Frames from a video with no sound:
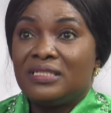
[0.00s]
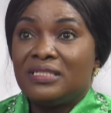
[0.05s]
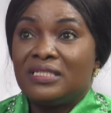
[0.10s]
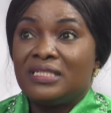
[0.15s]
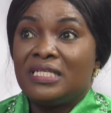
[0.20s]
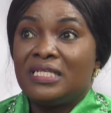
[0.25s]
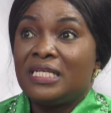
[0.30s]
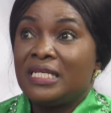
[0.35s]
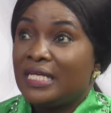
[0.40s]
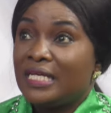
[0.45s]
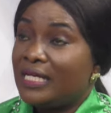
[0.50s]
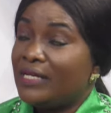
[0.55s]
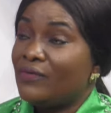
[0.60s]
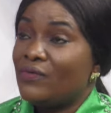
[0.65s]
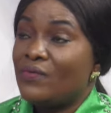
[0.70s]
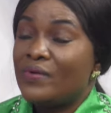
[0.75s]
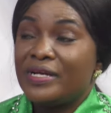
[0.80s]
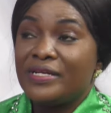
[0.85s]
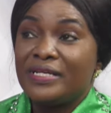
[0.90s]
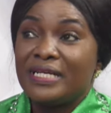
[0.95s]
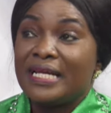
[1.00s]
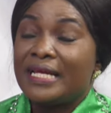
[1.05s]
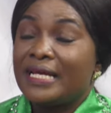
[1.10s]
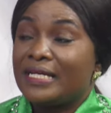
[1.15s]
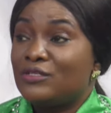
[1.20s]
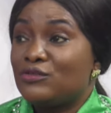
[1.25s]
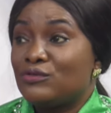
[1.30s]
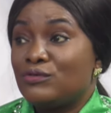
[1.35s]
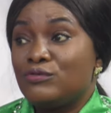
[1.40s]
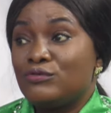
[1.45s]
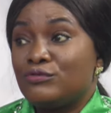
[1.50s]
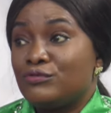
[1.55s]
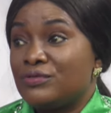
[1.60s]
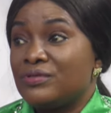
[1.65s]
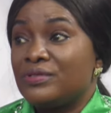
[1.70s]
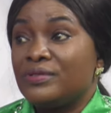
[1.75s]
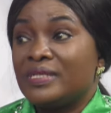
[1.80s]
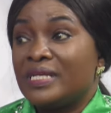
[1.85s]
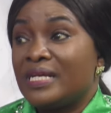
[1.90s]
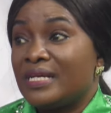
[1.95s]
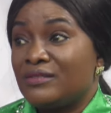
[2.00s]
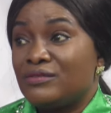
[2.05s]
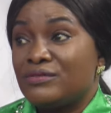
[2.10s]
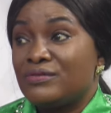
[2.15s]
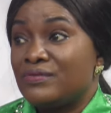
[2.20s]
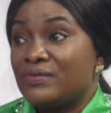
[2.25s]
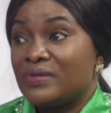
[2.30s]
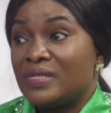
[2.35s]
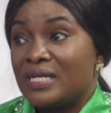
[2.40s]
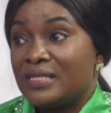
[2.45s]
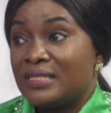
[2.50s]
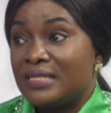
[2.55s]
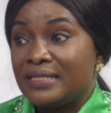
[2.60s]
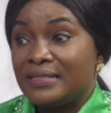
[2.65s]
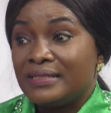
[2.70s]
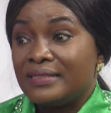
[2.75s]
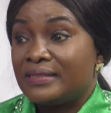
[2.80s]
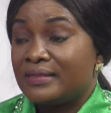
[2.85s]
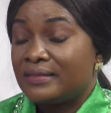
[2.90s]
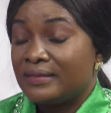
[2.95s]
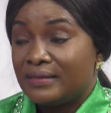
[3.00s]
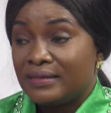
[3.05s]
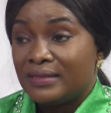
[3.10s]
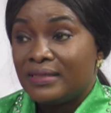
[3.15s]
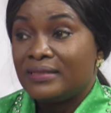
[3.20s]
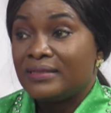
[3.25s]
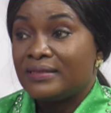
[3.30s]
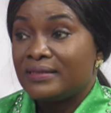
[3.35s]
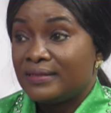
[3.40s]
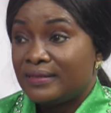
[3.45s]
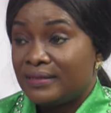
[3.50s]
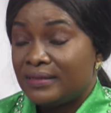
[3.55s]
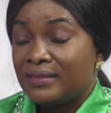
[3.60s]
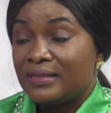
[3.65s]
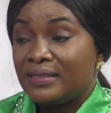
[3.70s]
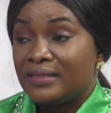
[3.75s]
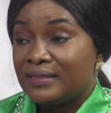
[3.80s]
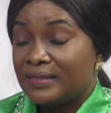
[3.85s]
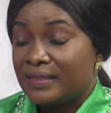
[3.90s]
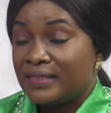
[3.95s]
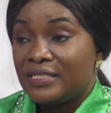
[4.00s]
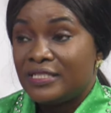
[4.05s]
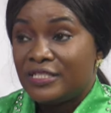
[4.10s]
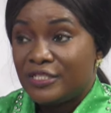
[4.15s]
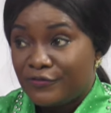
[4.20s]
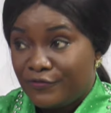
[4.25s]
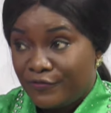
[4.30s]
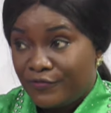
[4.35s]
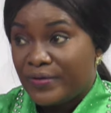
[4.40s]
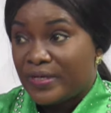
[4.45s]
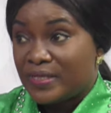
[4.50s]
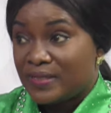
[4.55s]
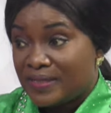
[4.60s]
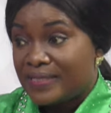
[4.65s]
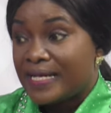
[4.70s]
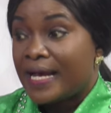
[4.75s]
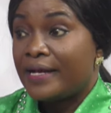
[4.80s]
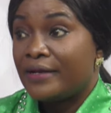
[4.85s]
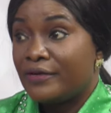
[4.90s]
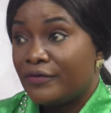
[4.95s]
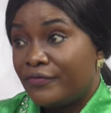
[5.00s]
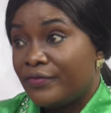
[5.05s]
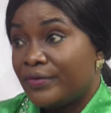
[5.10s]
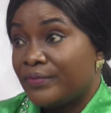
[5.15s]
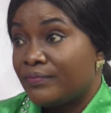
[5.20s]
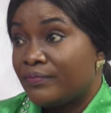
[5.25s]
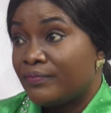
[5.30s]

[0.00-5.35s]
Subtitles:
He, when you get close to him, you get to know that there's a different side of him,